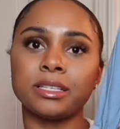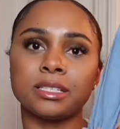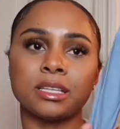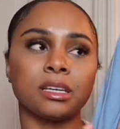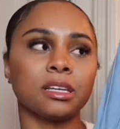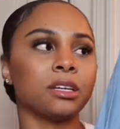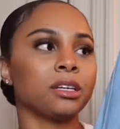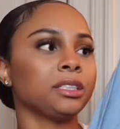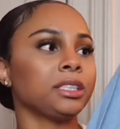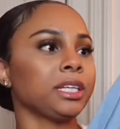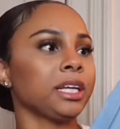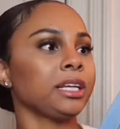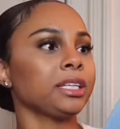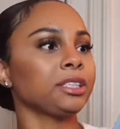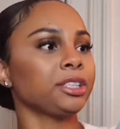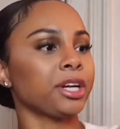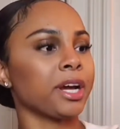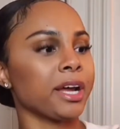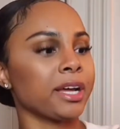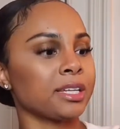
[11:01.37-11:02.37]
a little jean
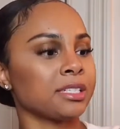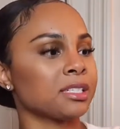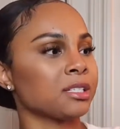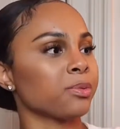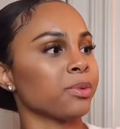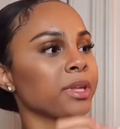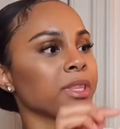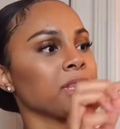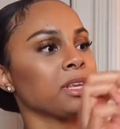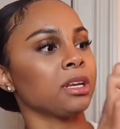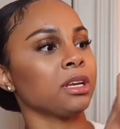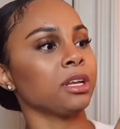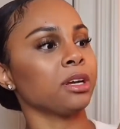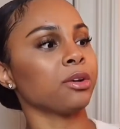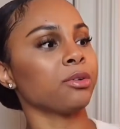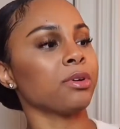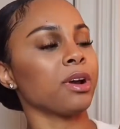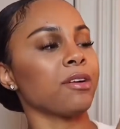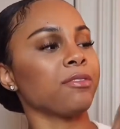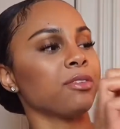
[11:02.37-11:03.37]
dress with little
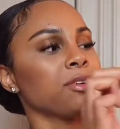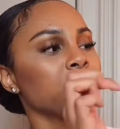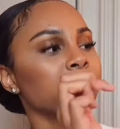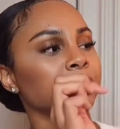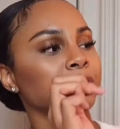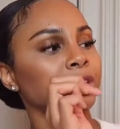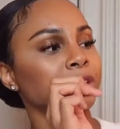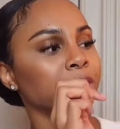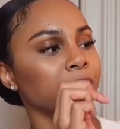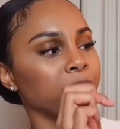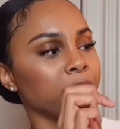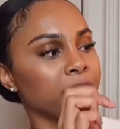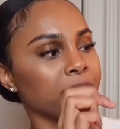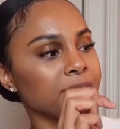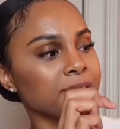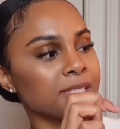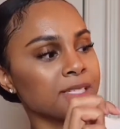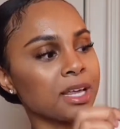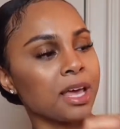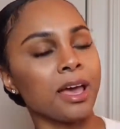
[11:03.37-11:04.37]
ruffle
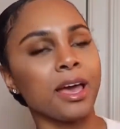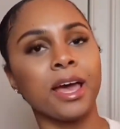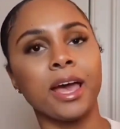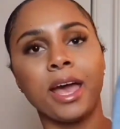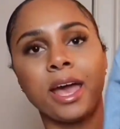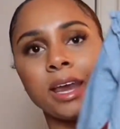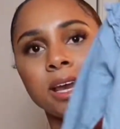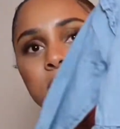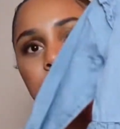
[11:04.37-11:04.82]
shoulders and it